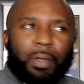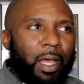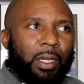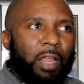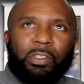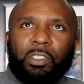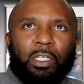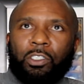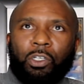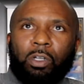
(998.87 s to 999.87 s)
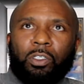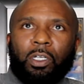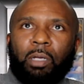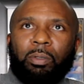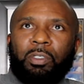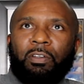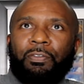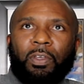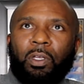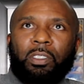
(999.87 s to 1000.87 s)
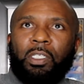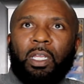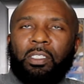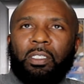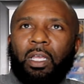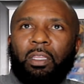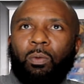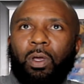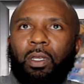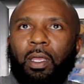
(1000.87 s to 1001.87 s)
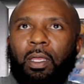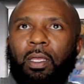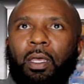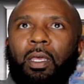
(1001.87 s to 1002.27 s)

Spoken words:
I never seen a Charger come up to the field and tell us nothing one day.